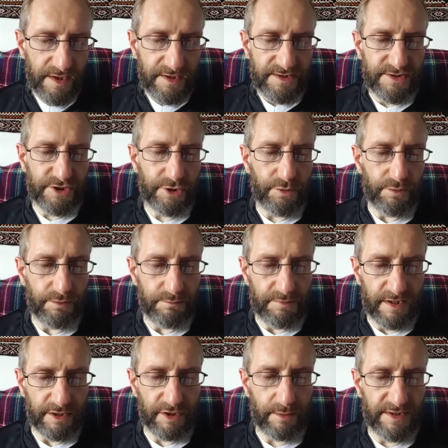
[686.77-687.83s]
2,
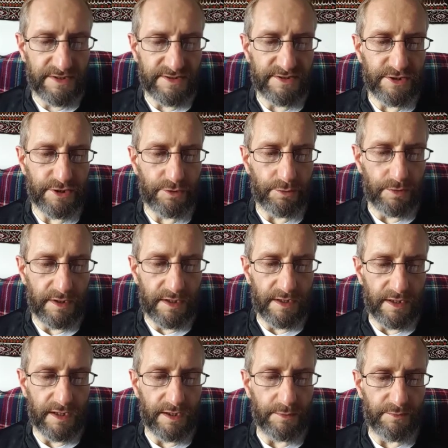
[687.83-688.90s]
comment 2,
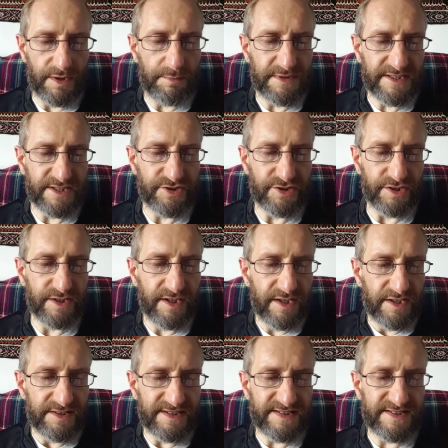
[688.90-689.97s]
repetition.
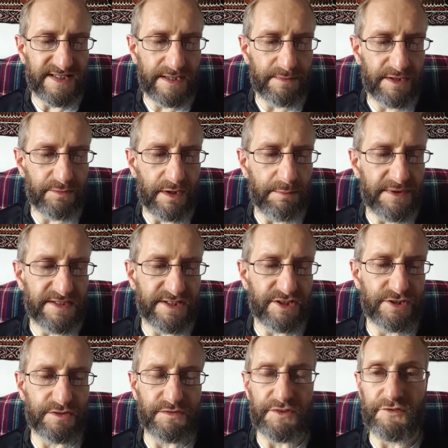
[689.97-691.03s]
This seeming
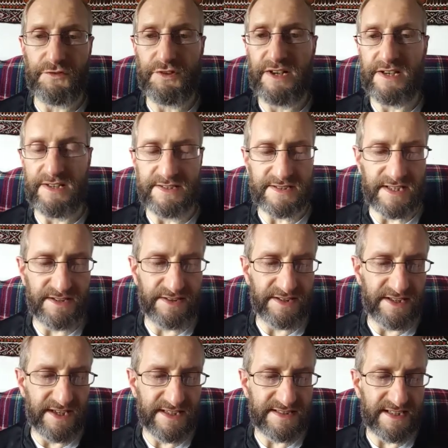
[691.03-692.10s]
repetition of the phrase in the
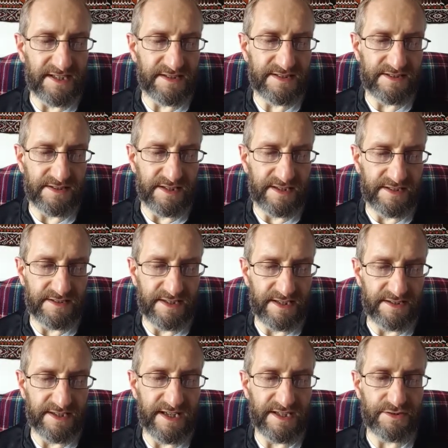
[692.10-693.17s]

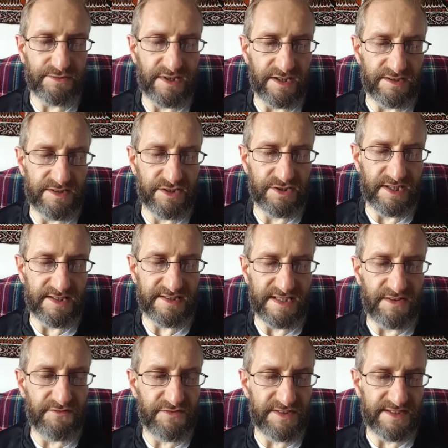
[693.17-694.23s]
extract suggests
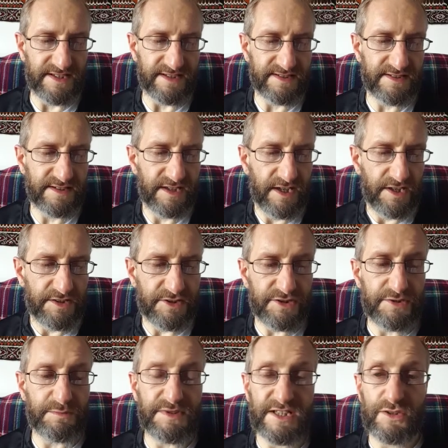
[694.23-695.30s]
emphasis. The
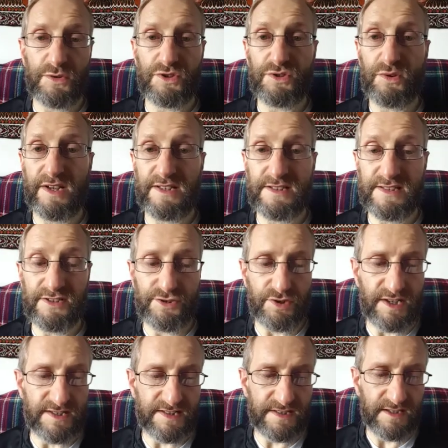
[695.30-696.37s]
subject was trying to
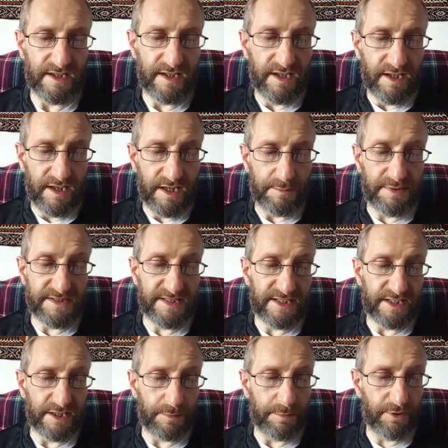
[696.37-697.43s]
stress a
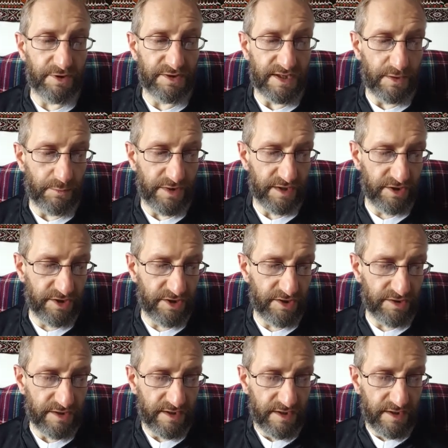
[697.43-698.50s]
particular point, and we
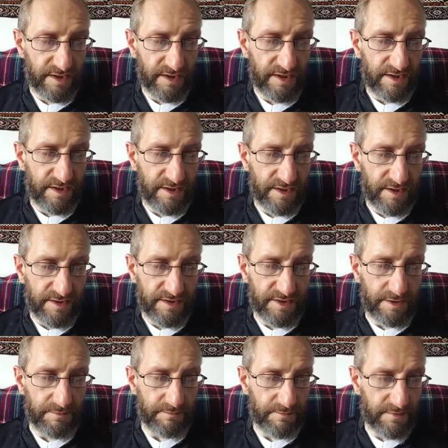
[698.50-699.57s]
learn
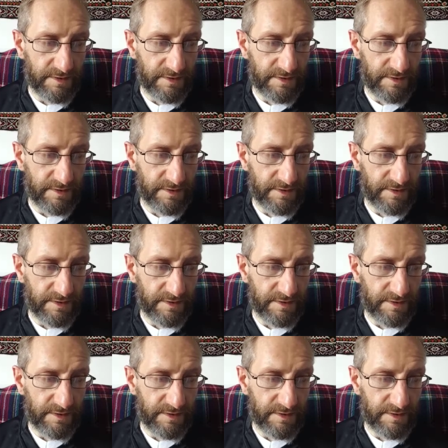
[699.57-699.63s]
that